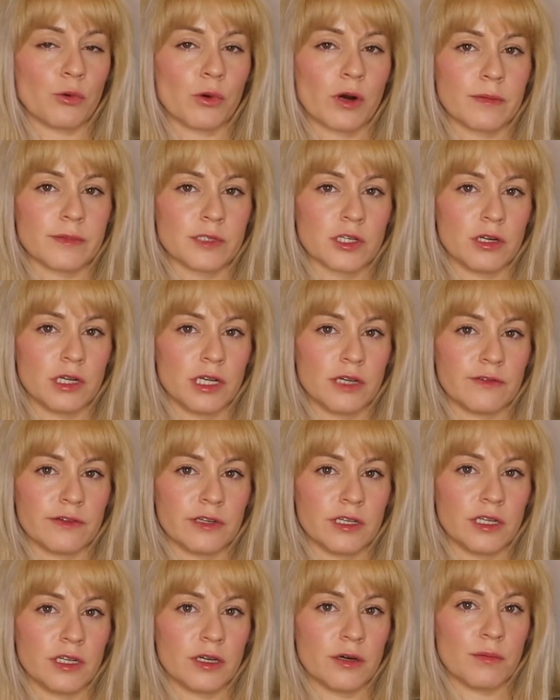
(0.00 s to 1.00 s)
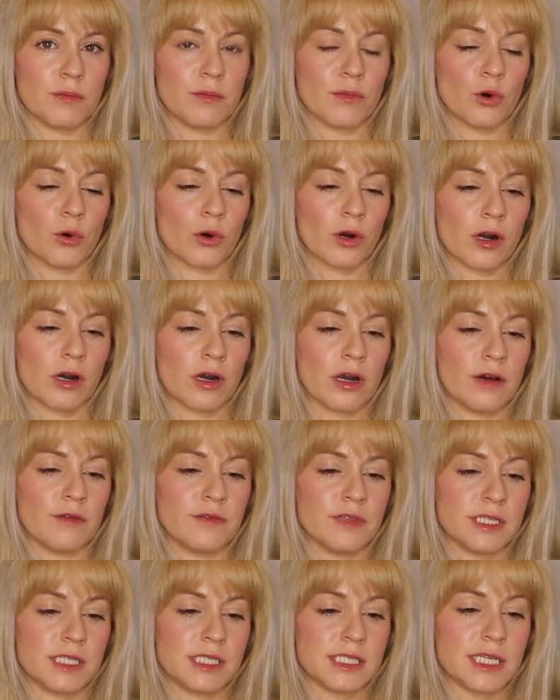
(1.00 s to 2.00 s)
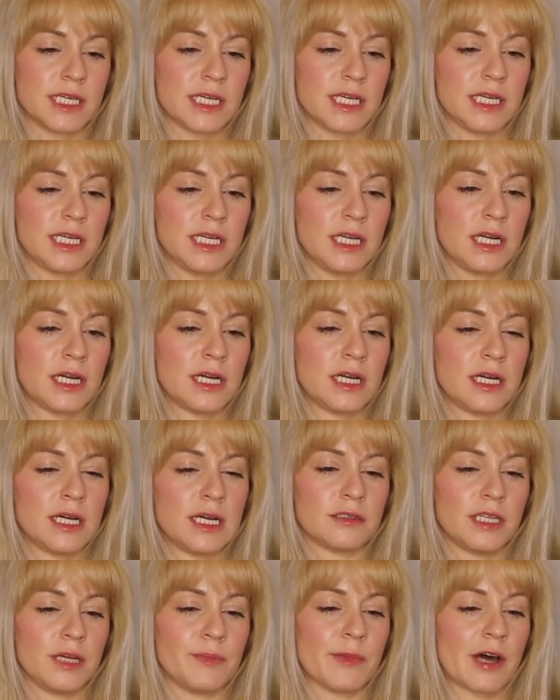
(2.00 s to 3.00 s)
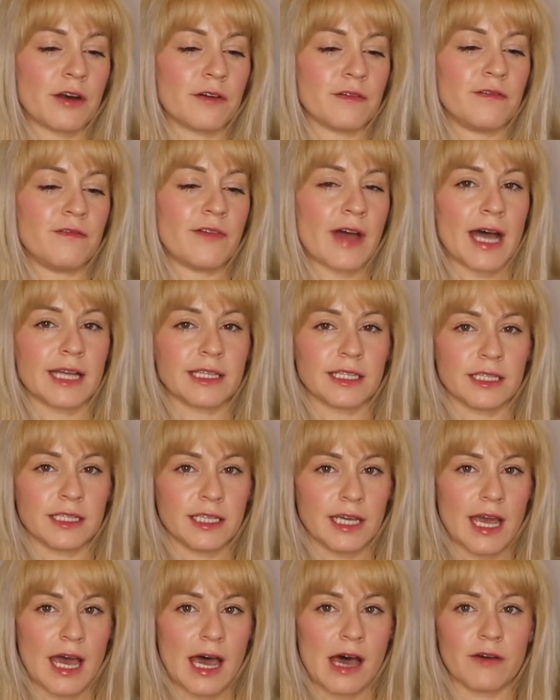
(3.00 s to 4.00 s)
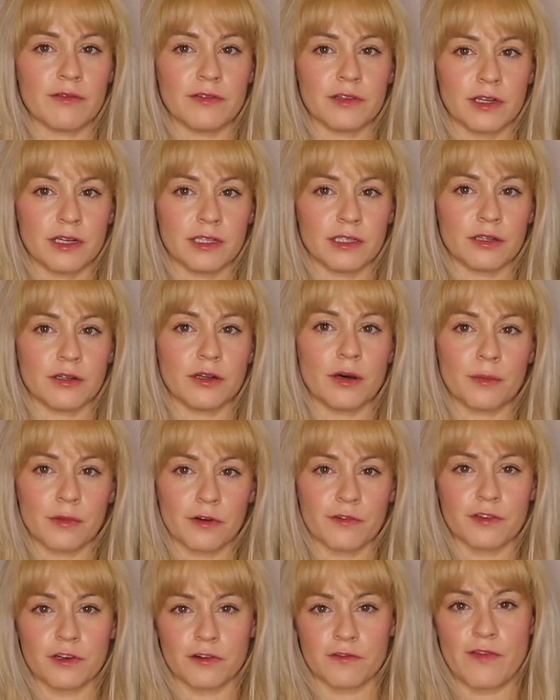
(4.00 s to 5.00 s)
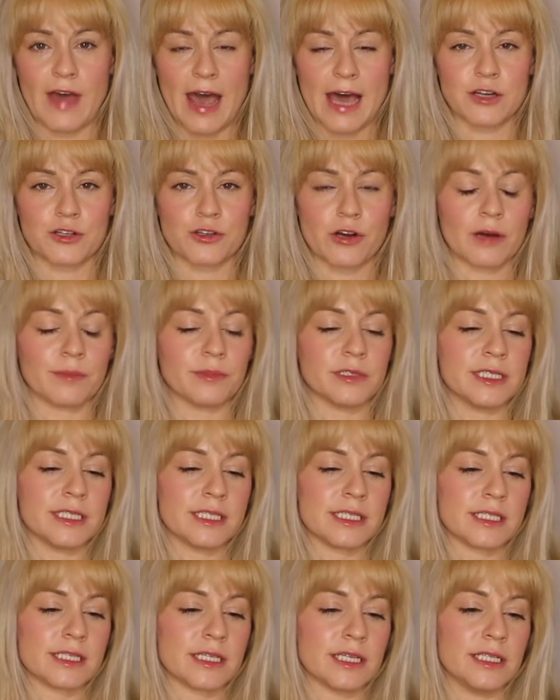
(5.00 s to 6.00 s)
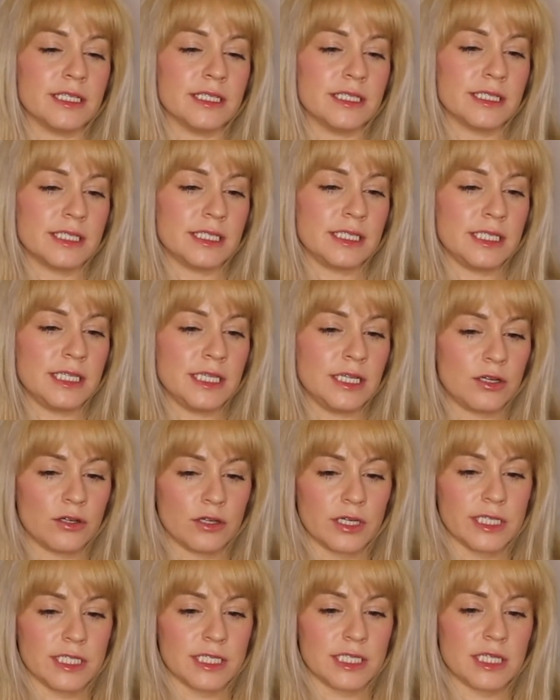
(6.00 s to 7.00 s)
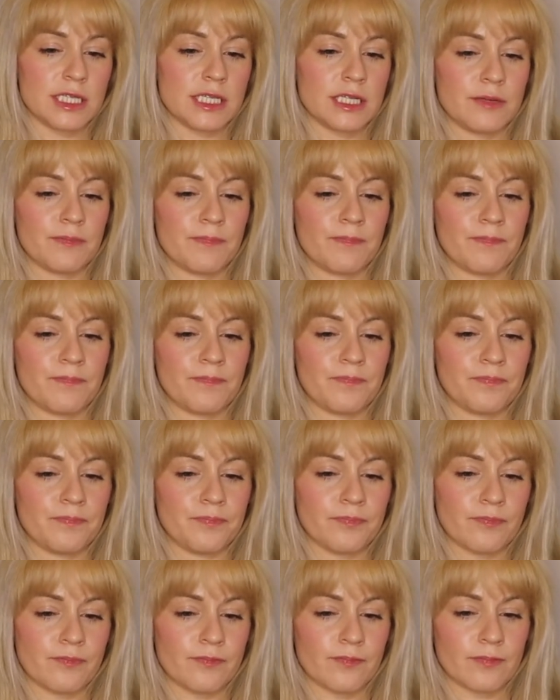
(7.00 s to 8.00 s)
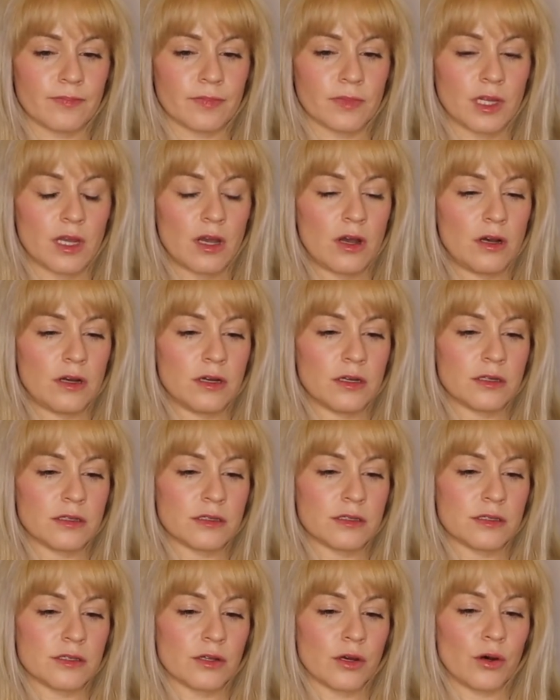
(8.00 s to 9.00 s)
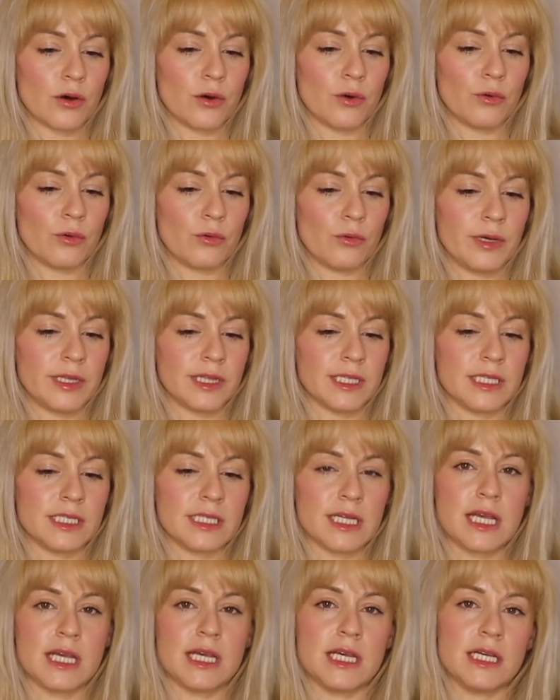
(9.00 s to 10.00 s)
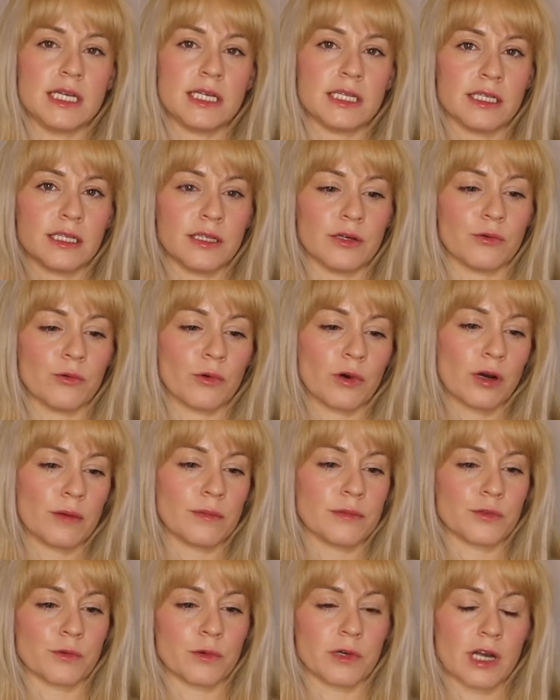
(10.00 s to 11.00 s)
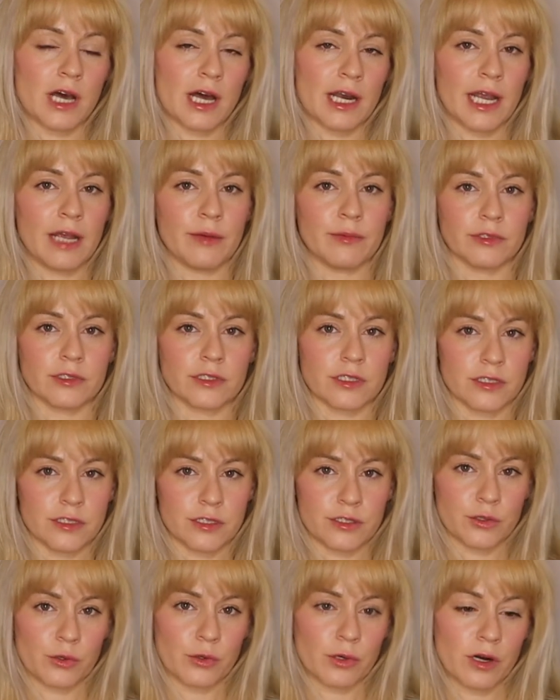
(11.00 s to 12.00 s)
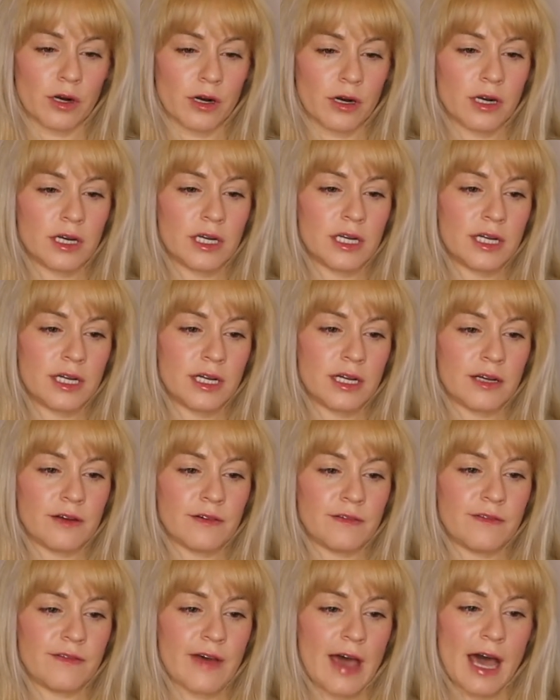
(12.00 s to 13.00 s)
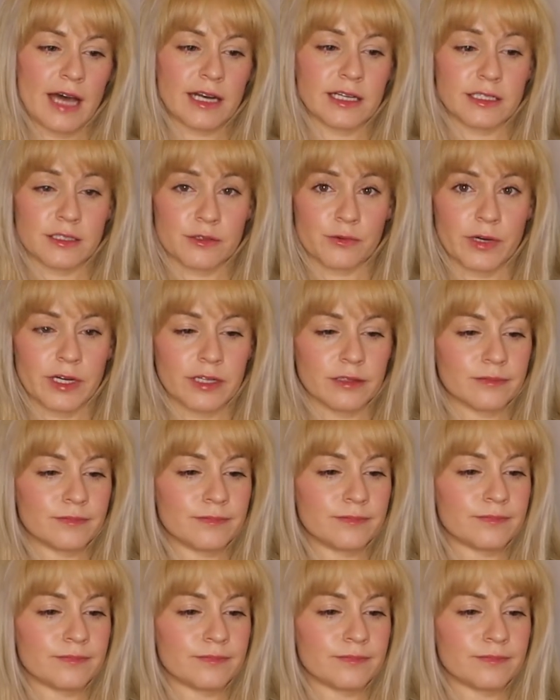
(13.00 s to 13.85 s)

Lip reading: worms are given more of the tea, the amount of fat that they have there and the number of their fat droplets is decreasing. So with the tea, the worms were not able to store fat as well.